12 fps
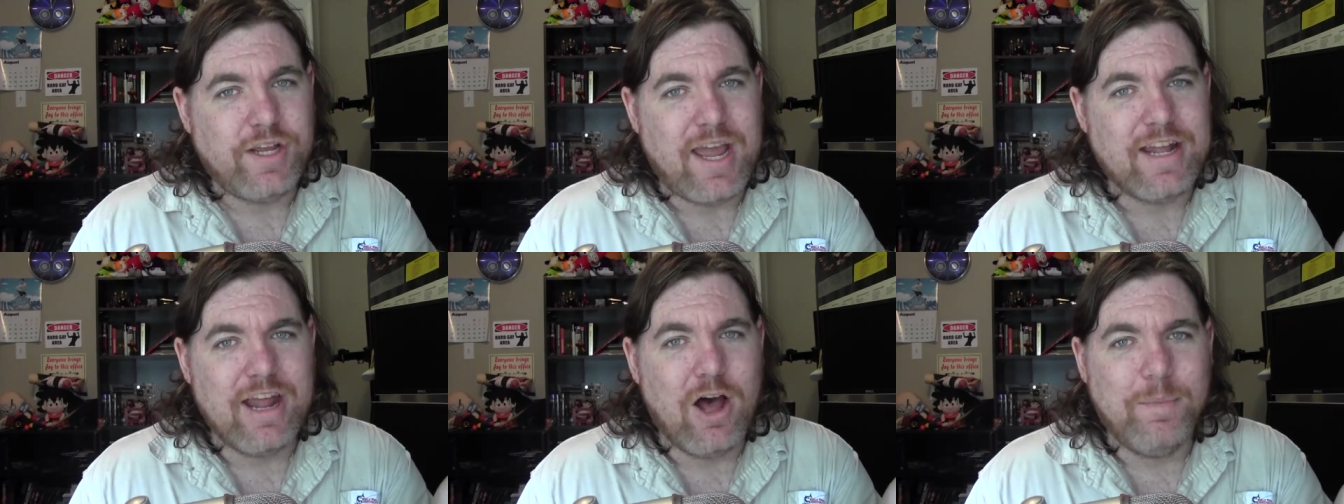
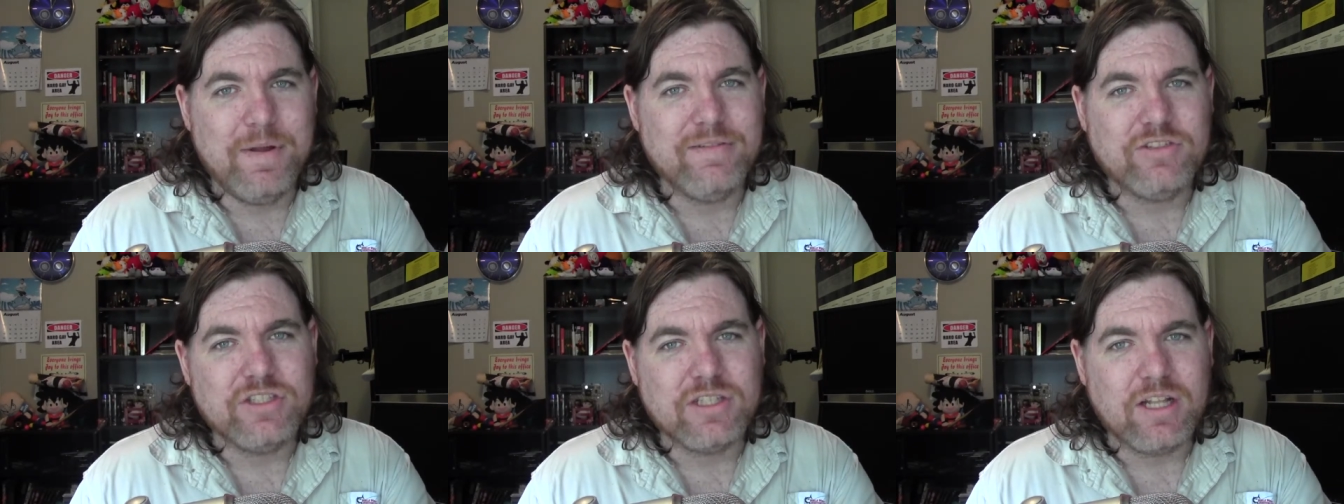can't help it
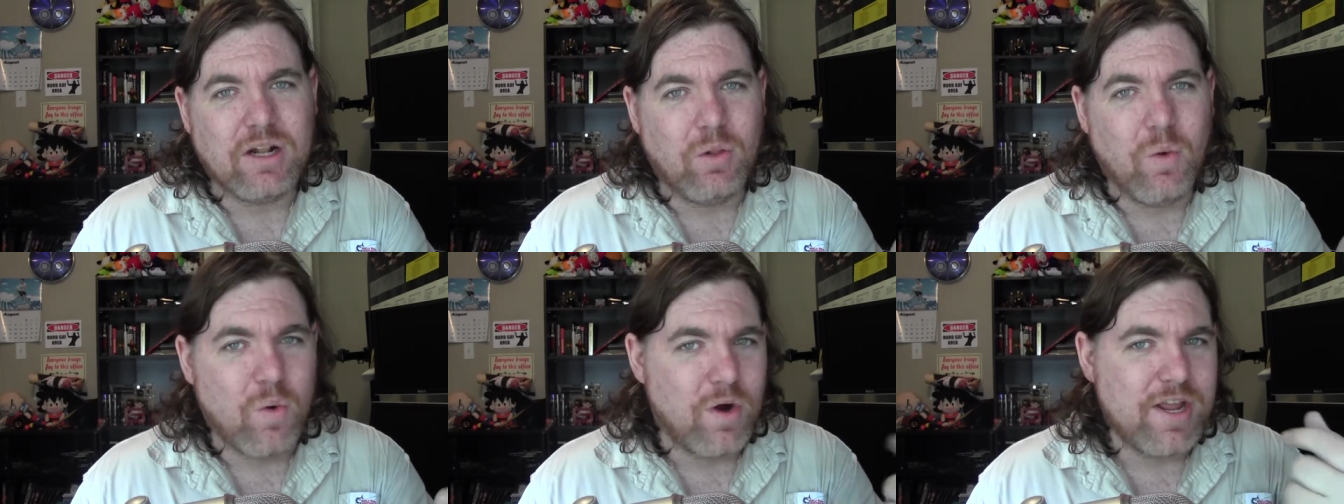if she's a little
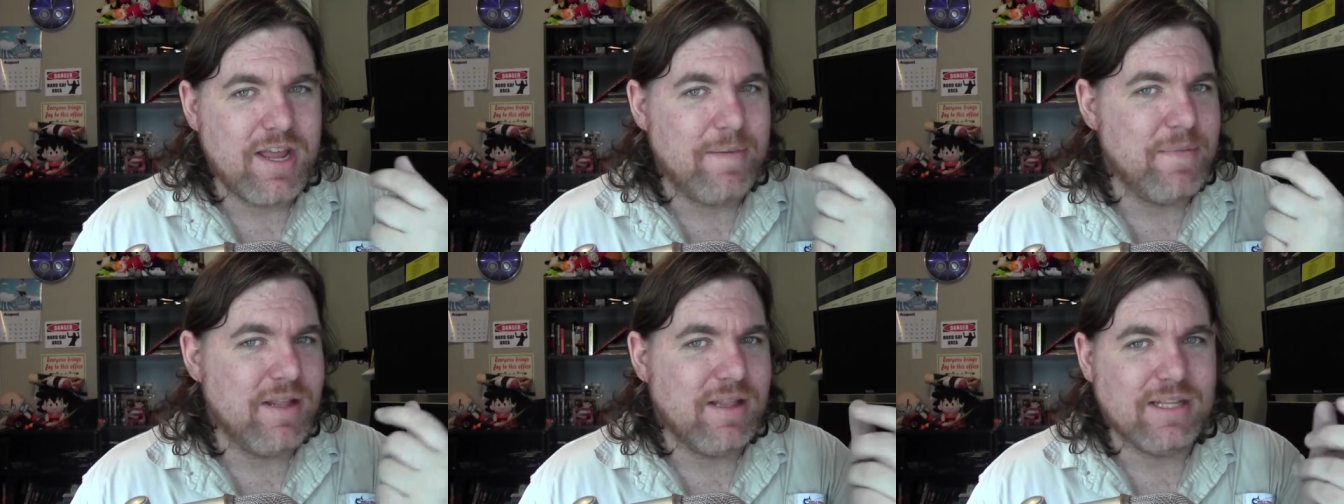horny. I
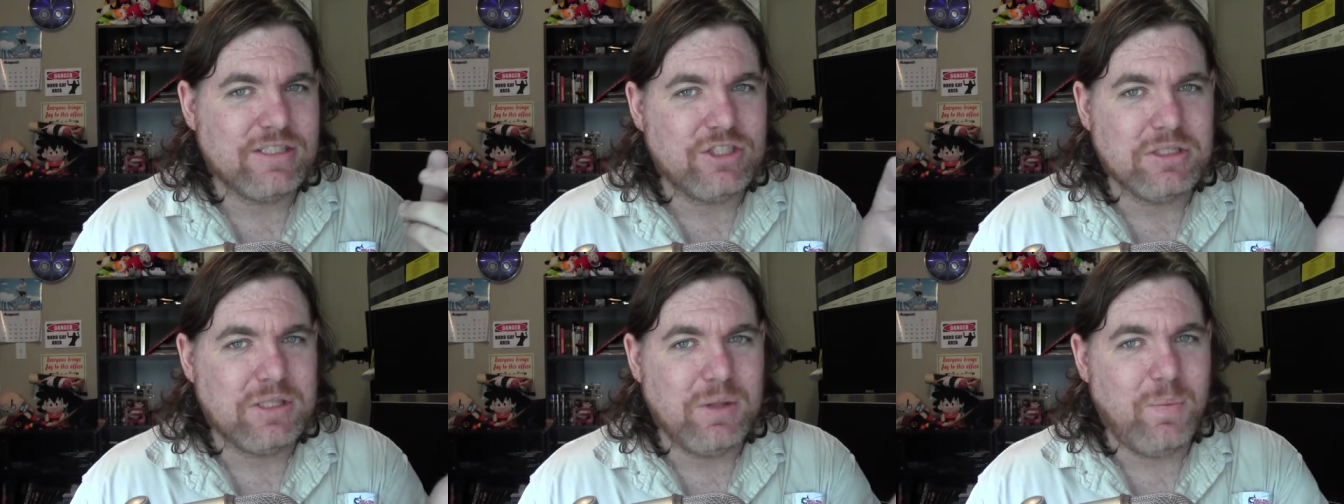mean, that's
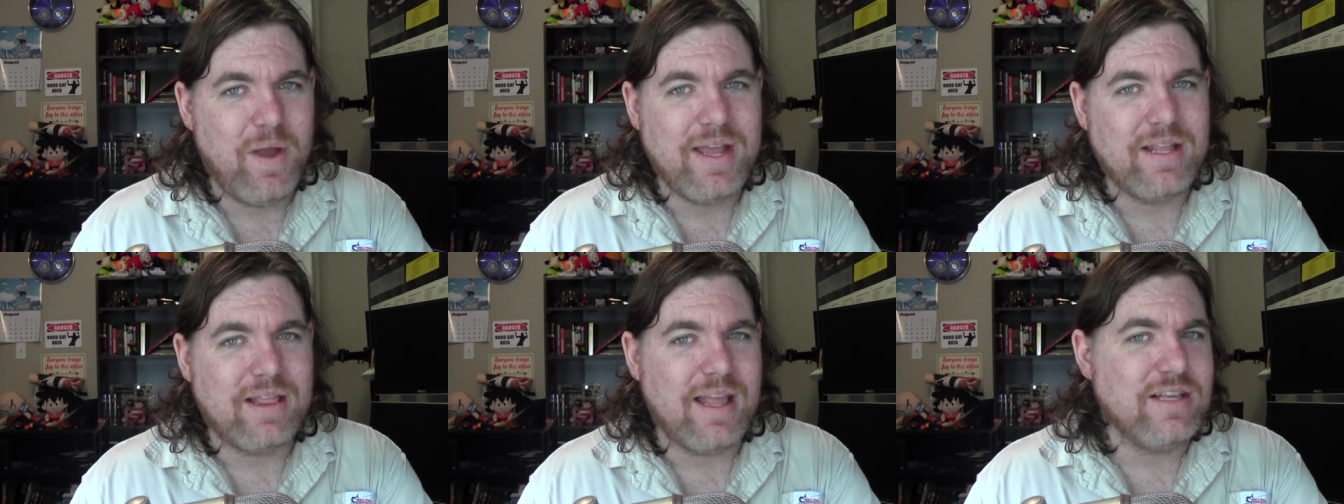just the
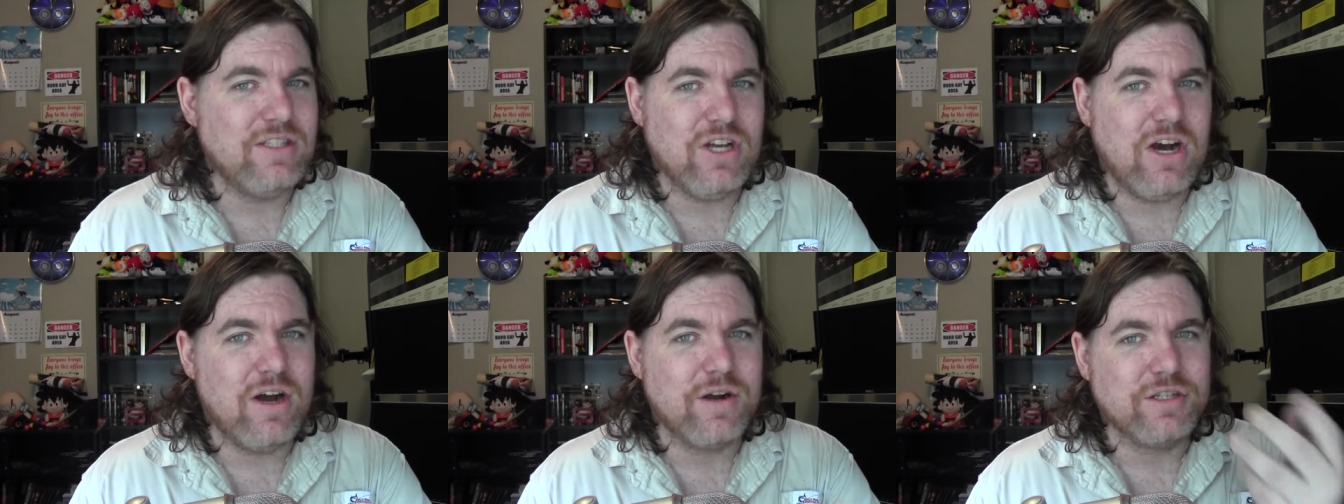way things
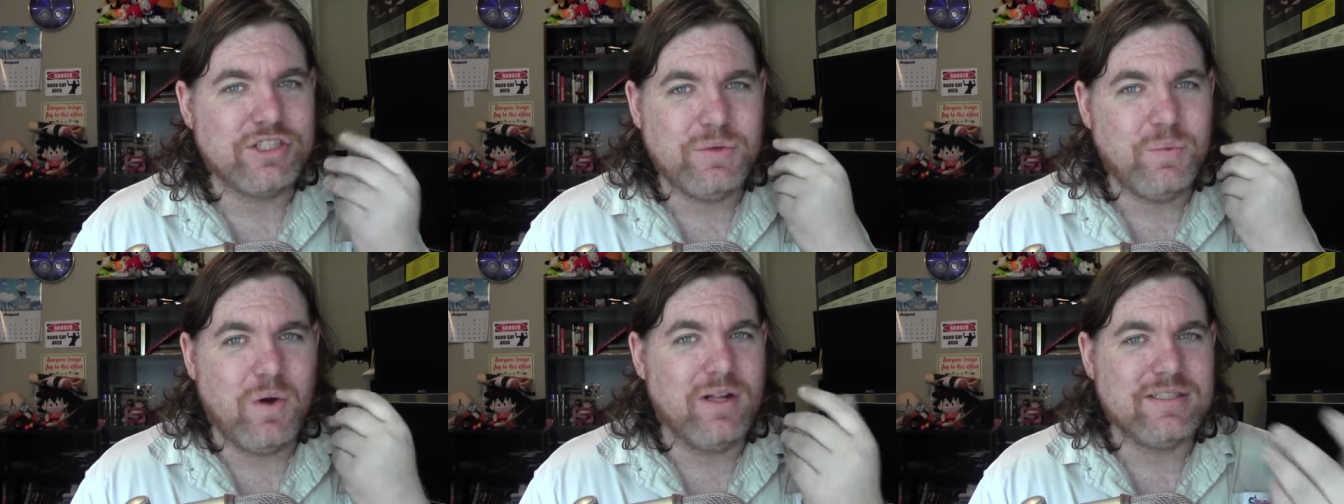are.
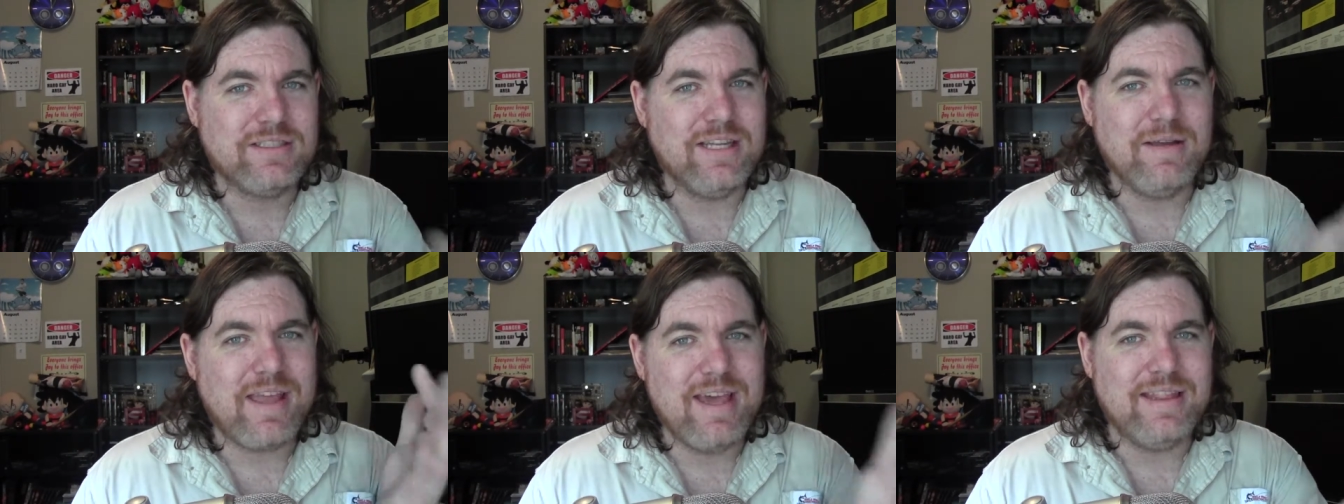She wants
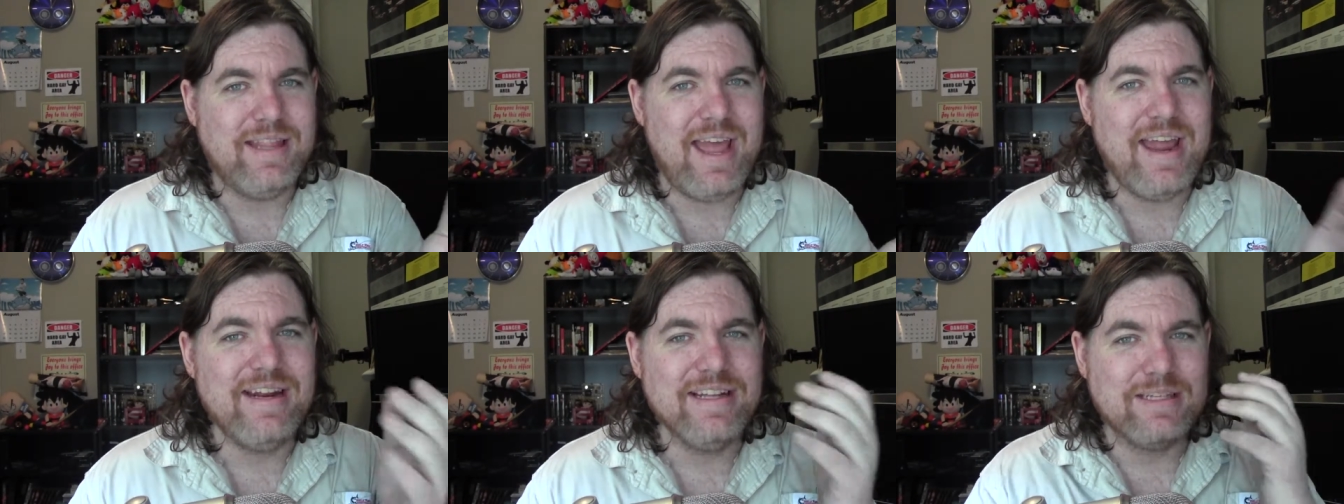to get
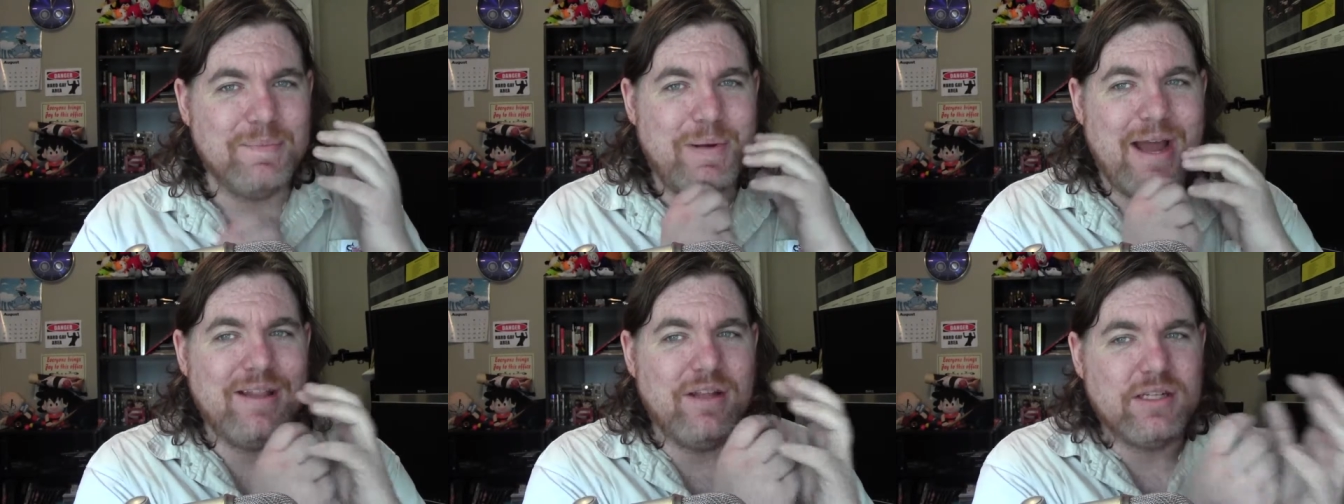laid, it's a
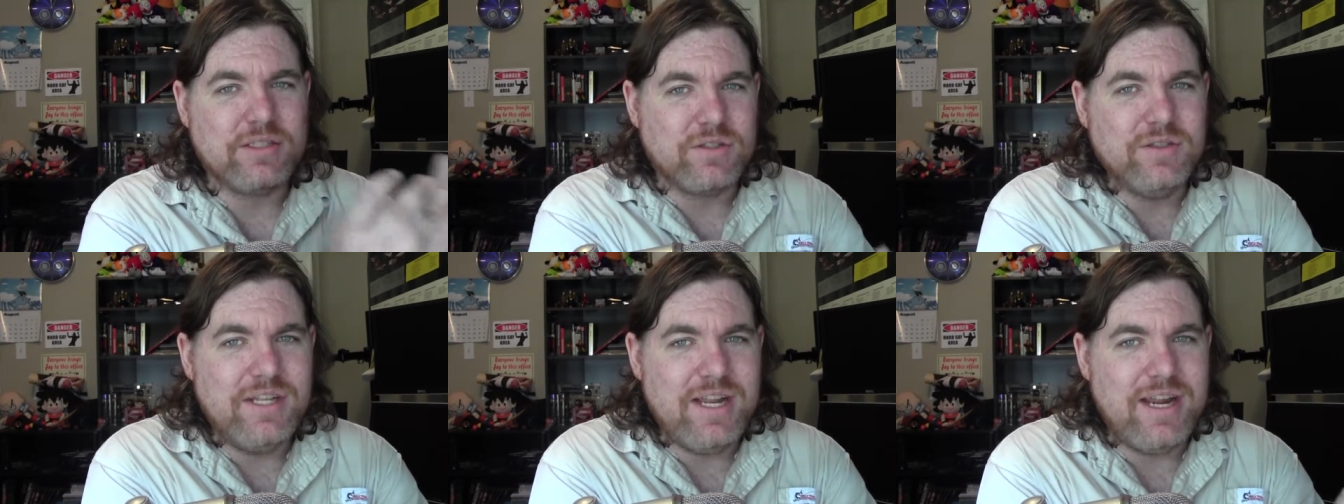
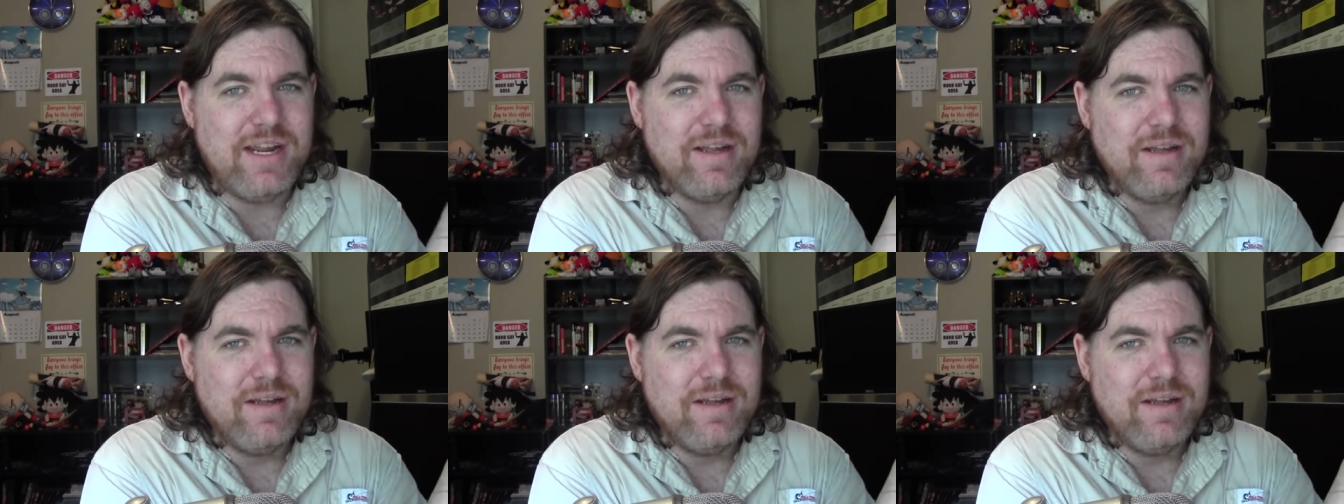biological need